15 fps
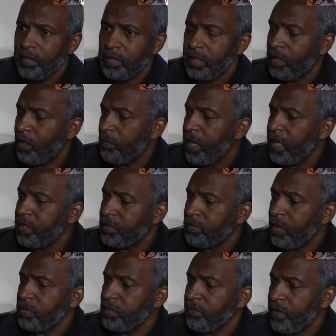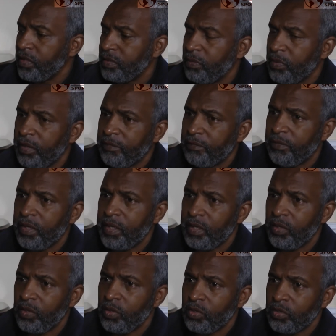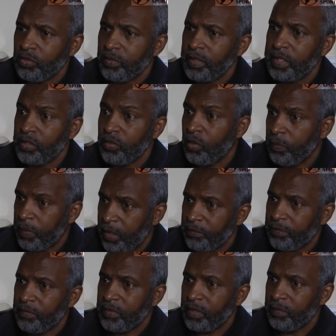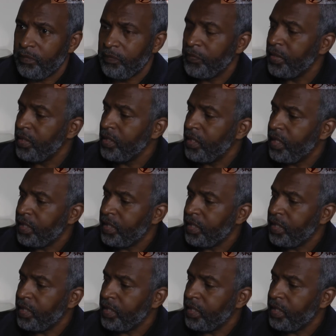You know, man is motivated by fear or greed or both of them.